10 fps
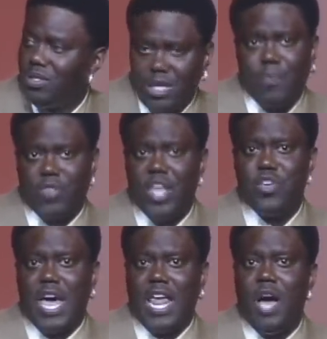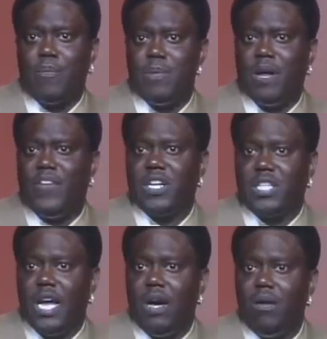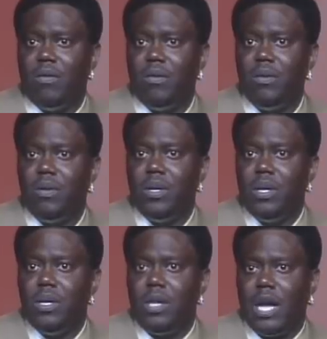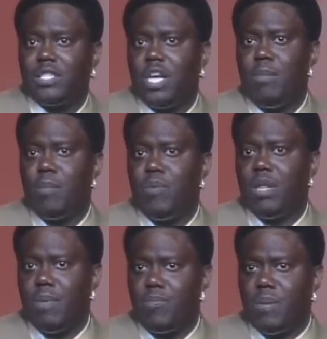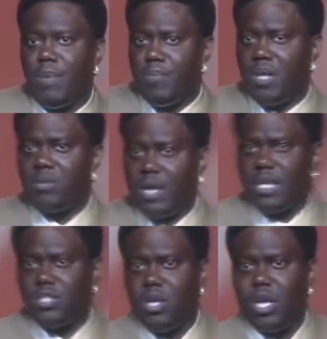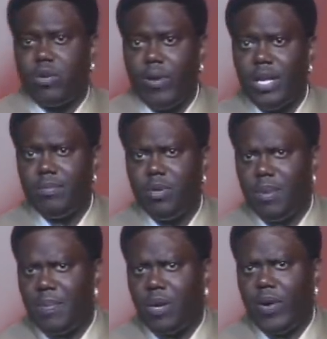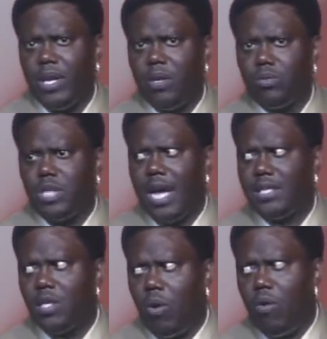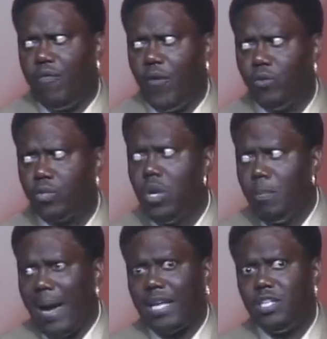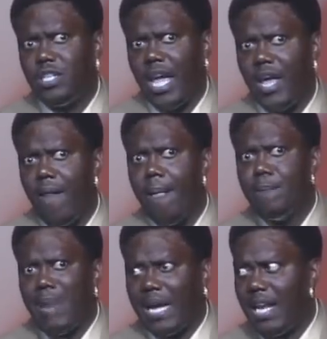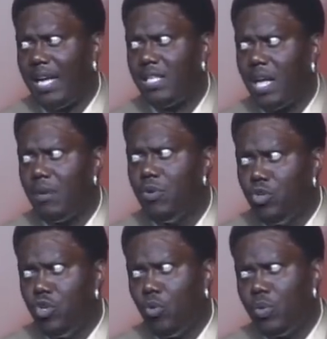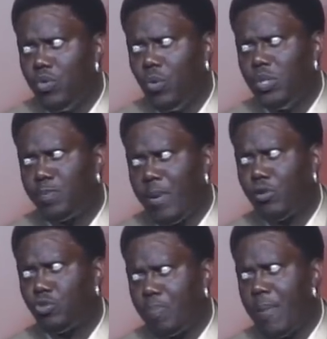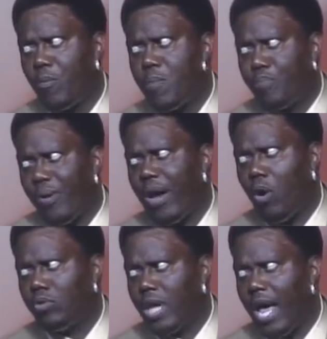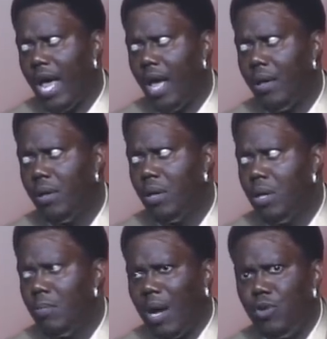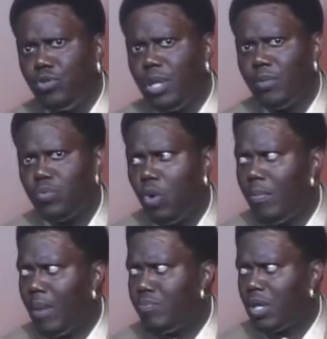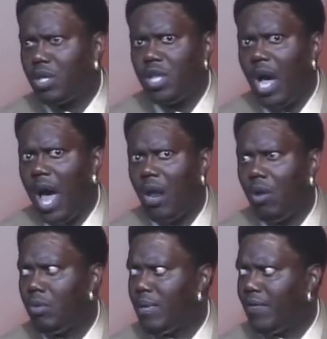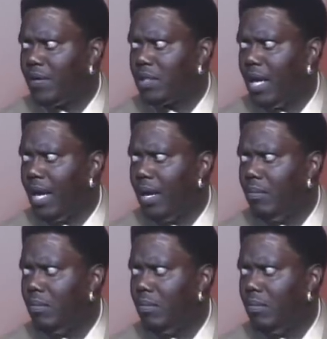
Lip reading: Something you gotta help your motherfuckers help. I tell my brother, like I tell you, he's crazy. You know, he's been crazy a long time. See, old folks back in the day, back in our day, you know, we spiritual people, we pray all the time. I knew something was wrong with my brother, because he hollered all the motherfucking time.